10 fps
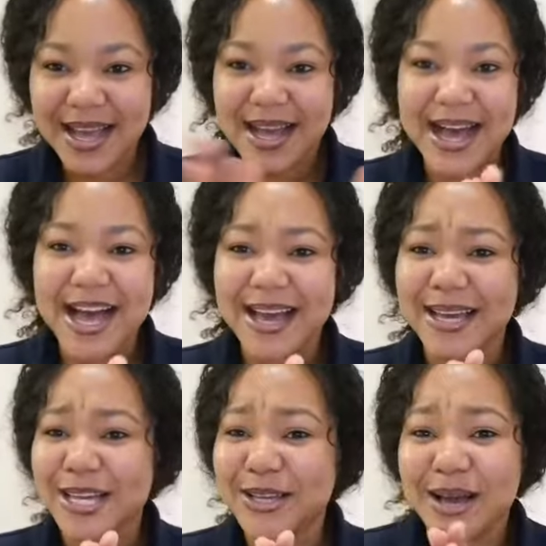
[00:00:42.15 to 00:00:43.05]

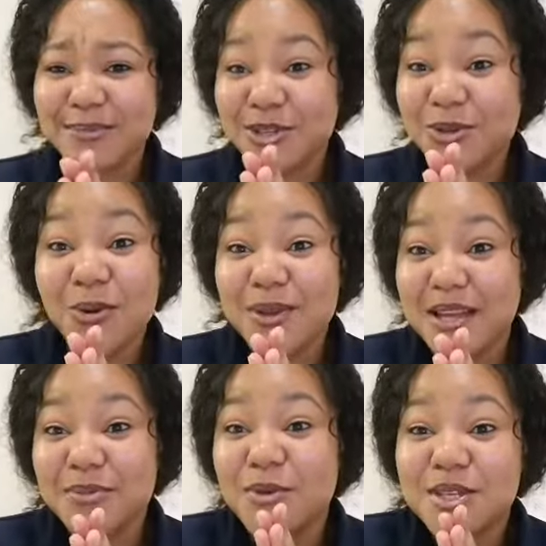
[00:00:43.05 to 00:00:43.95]
I am sure
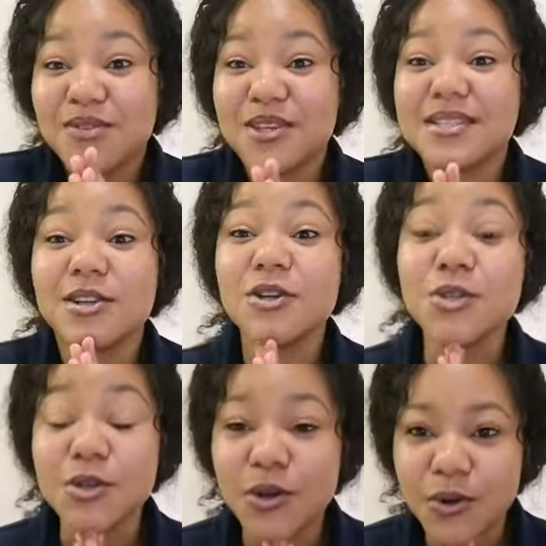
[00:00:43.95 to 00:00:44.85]
that most of you do not
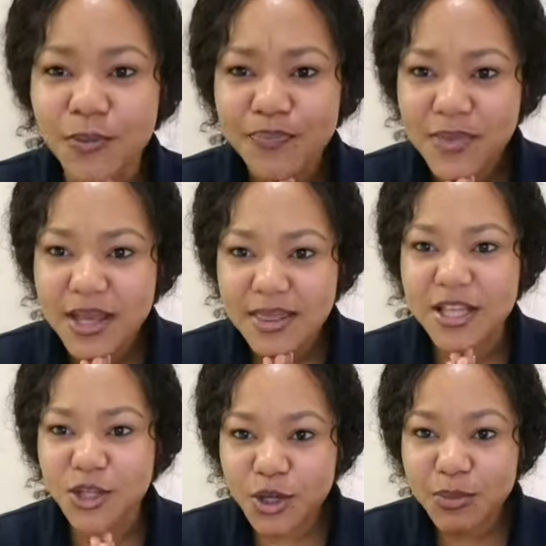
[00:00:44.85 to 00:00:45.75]
know
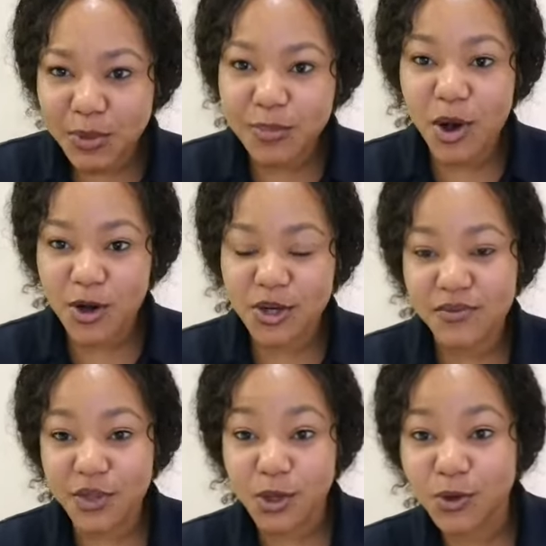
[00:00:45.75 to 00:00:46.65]
that you could be part
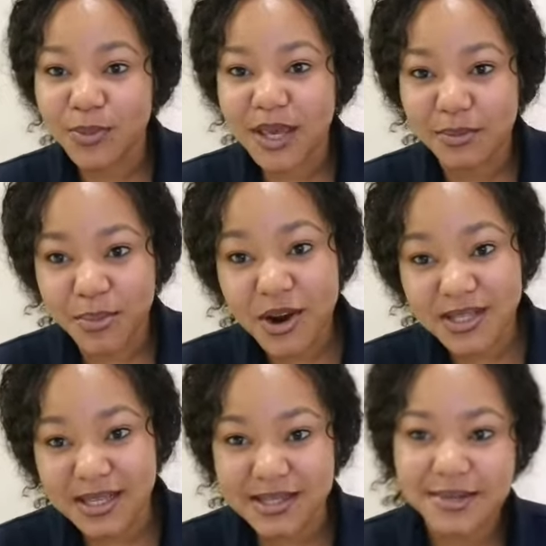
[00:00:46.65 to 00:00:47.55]
of the lawmaking
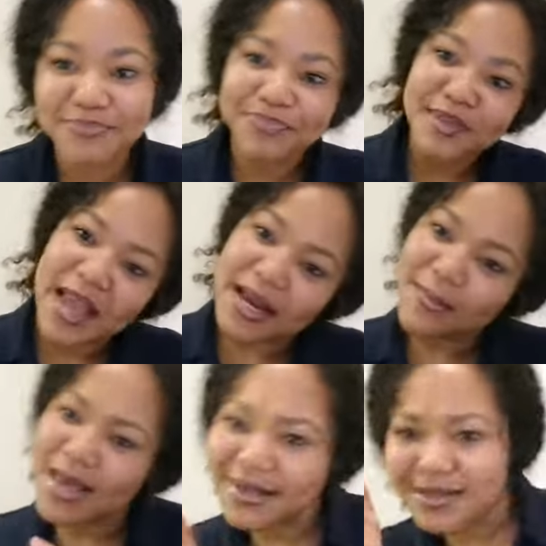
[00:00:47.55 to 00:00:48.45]
process. And I'm
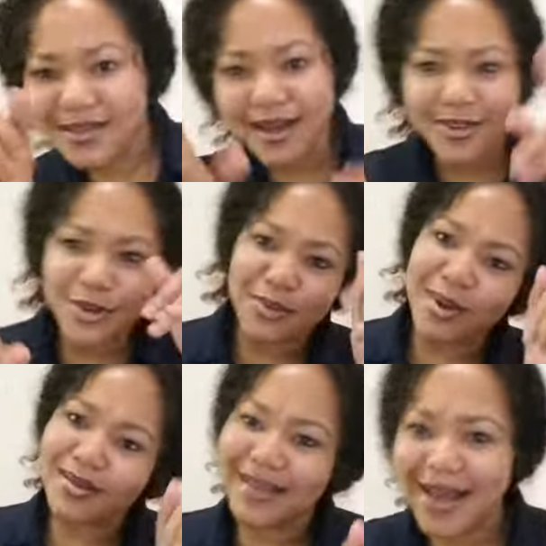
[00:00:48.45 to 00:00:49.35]
here to tell you
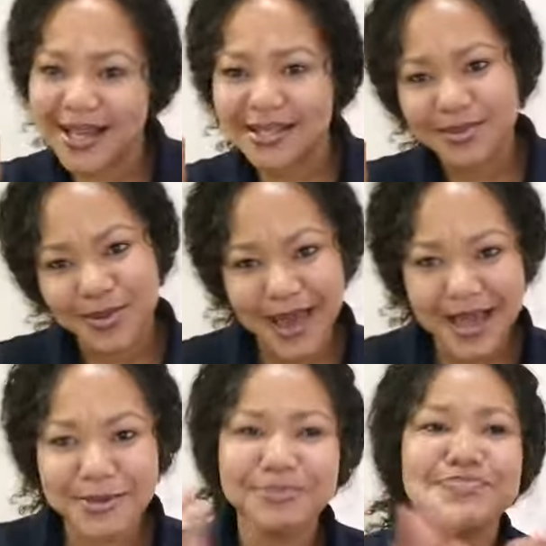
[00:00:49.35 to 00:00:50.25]
about that, okay?